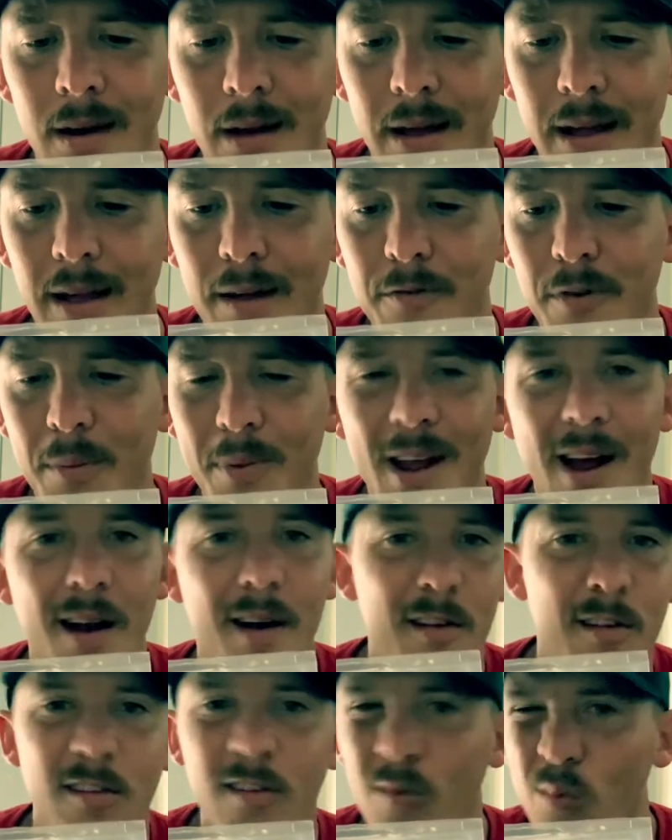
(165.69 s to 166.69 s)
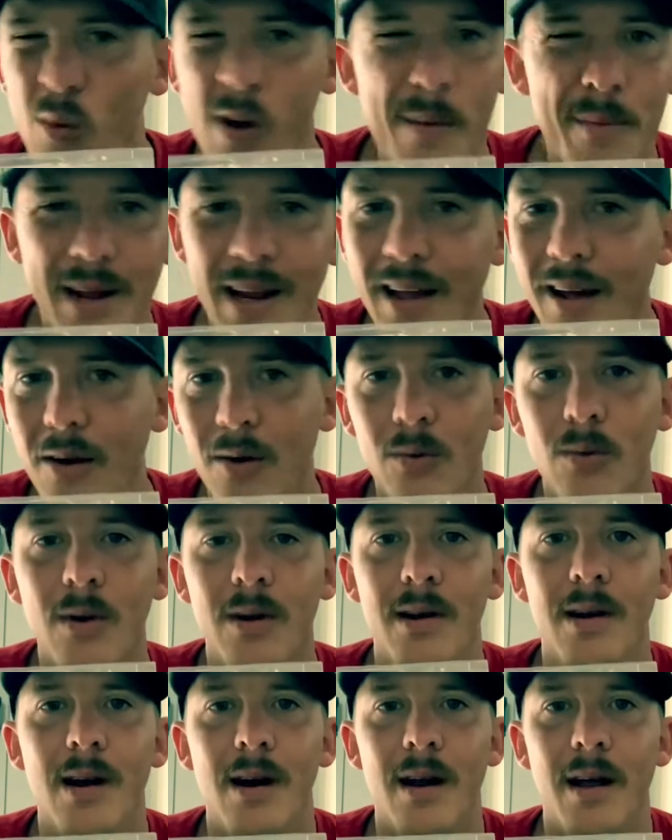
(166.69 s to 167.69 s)
If I'm kind of swimming it or
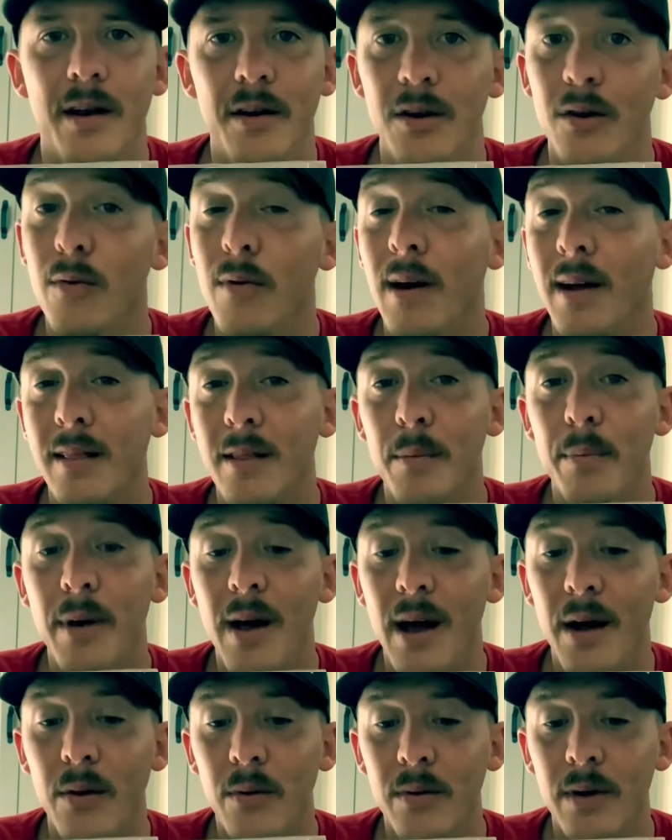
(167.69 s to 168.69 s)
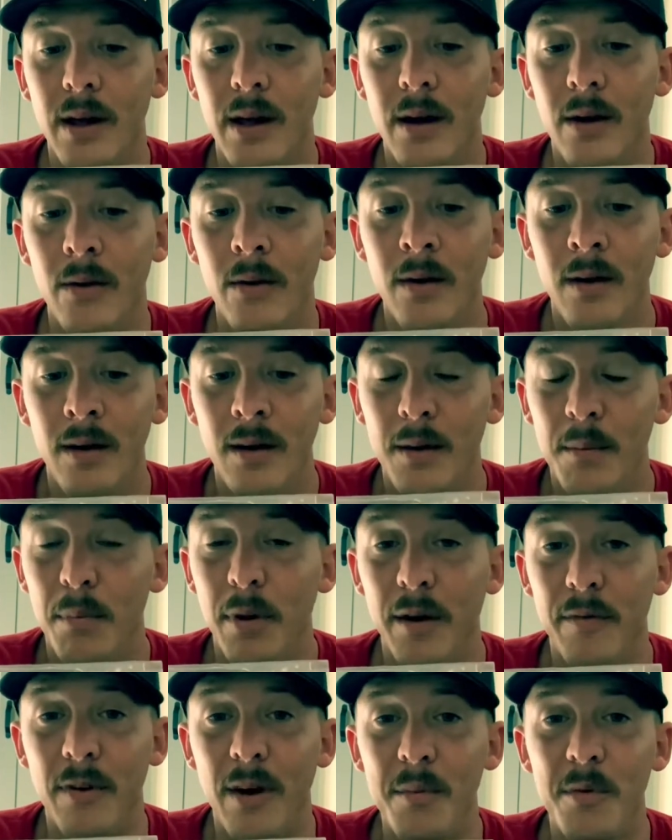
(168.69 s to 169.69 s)
whatnot, I do like the paddle tail, but
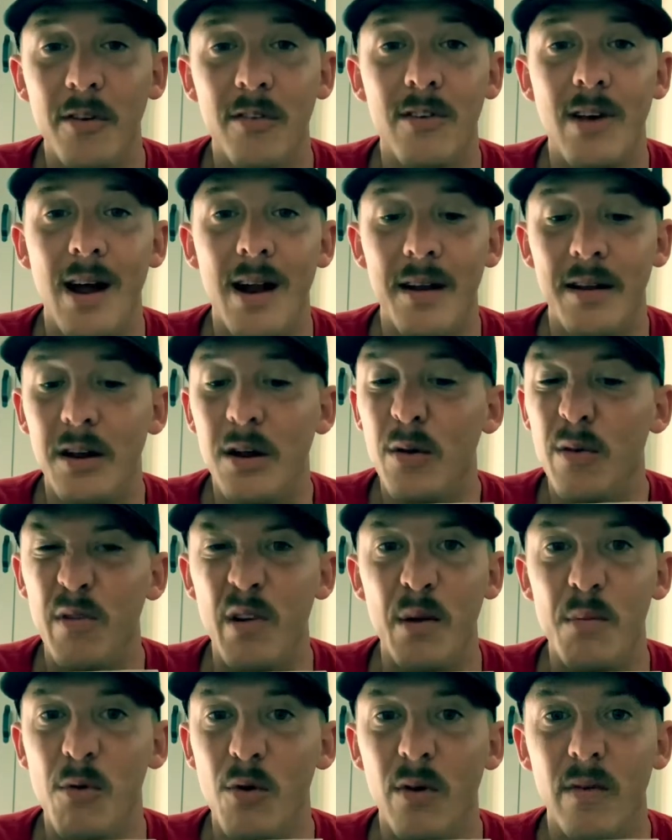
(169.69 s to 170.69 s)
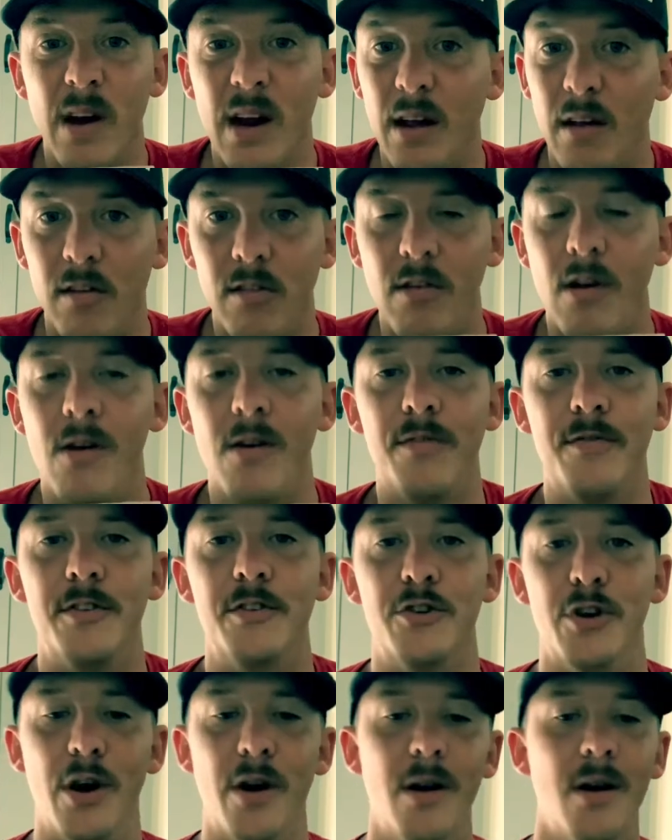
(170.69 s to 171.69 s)
if I'm just kind of using it more like a soft
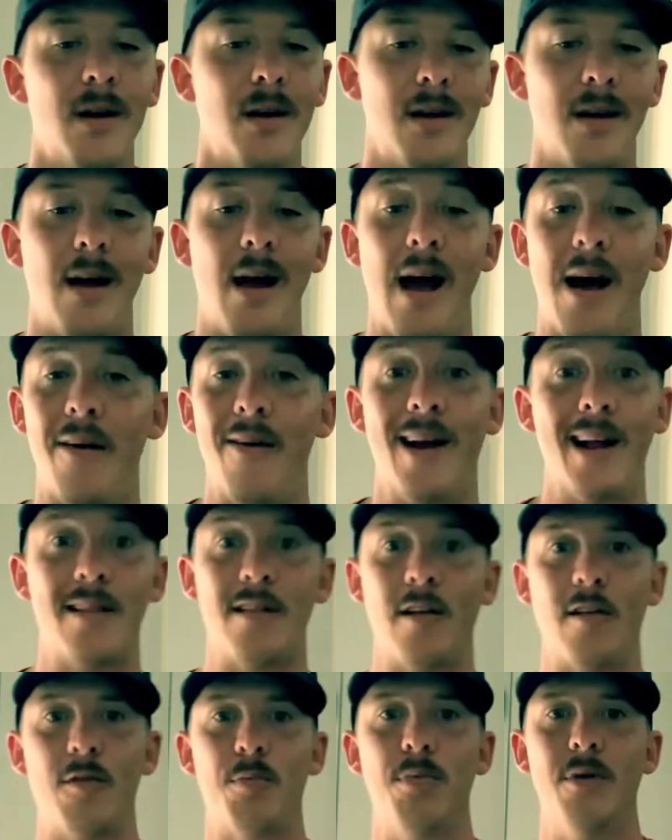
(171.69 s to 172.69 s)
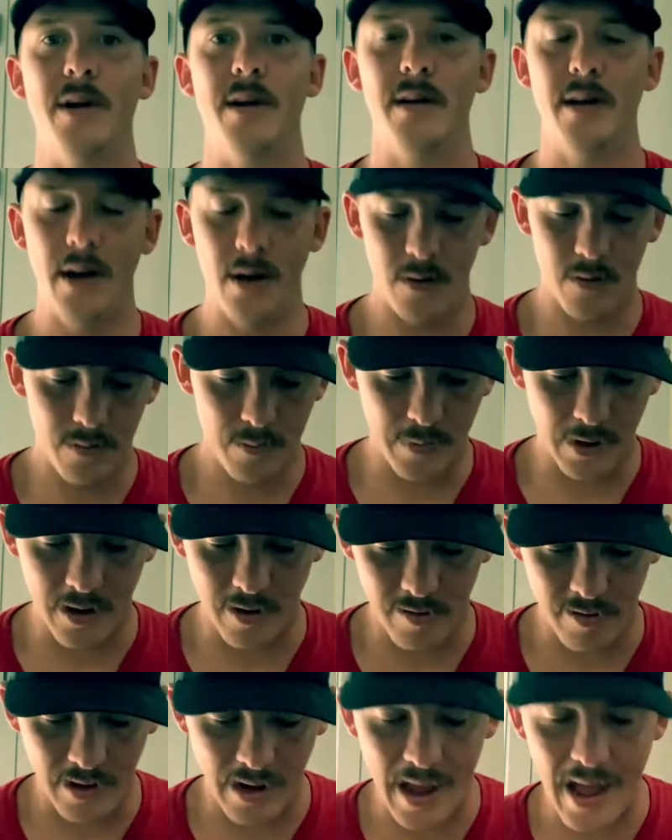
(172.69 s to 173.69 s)
jerk, I like the split tail
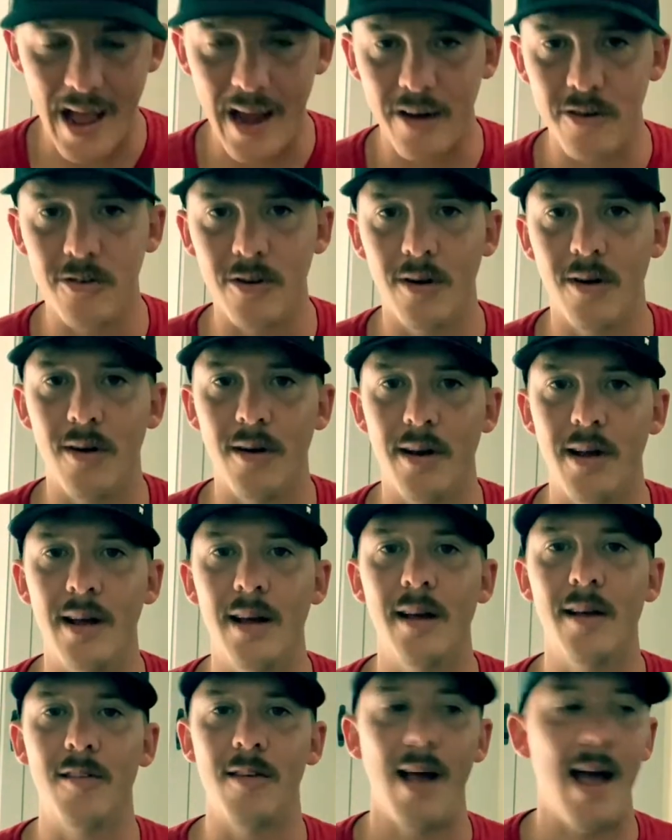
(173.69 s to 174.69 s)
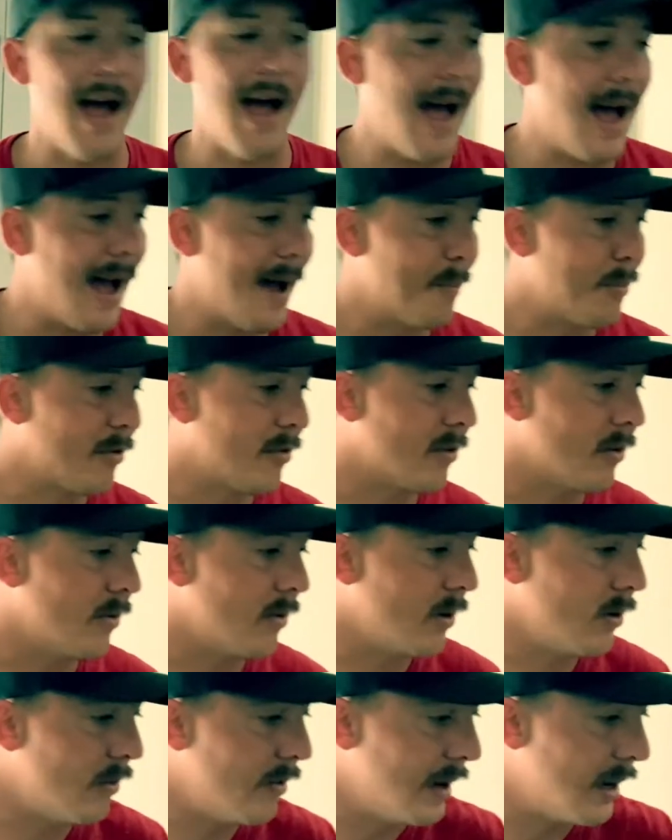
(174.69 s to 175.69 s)
because the action on it is
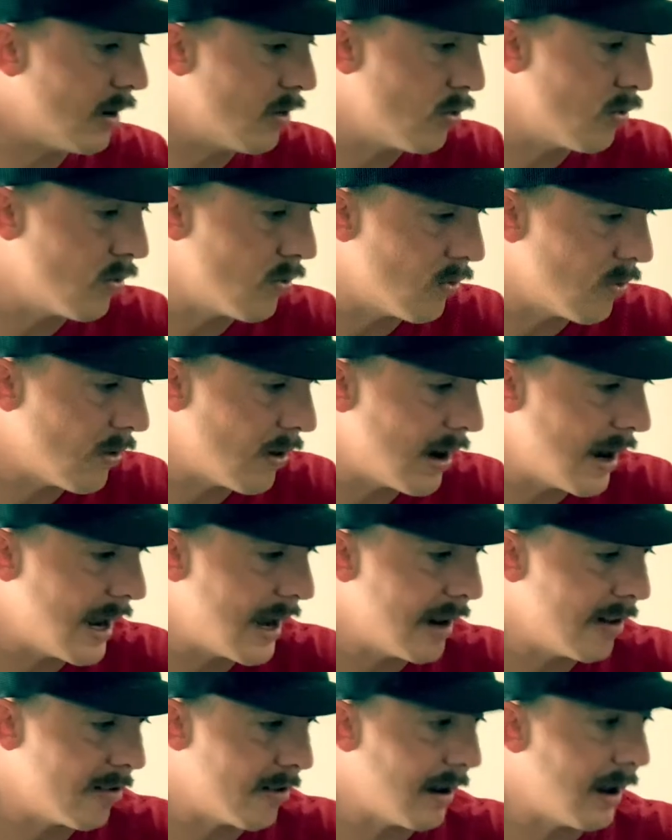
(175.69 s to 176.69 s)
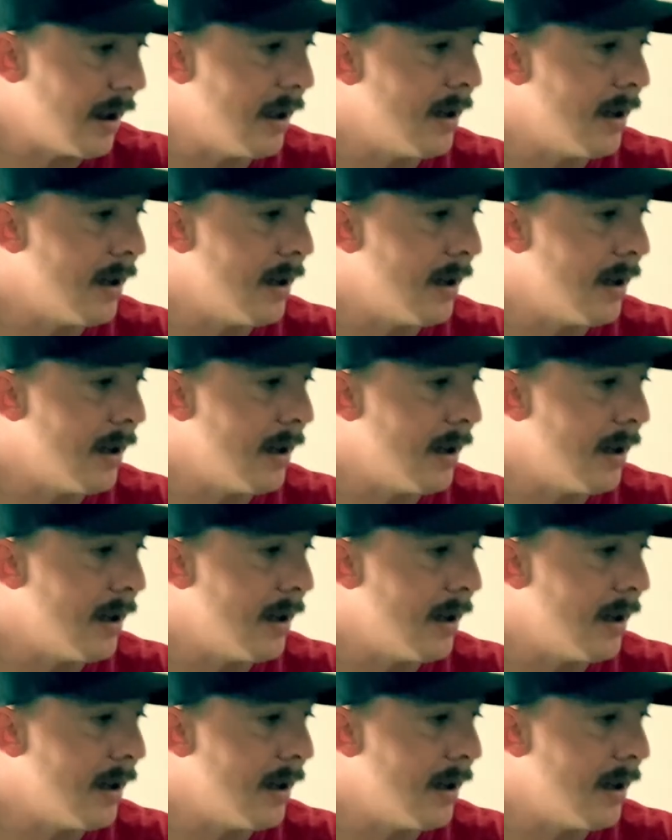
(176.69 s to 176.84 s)
absolutely crazy.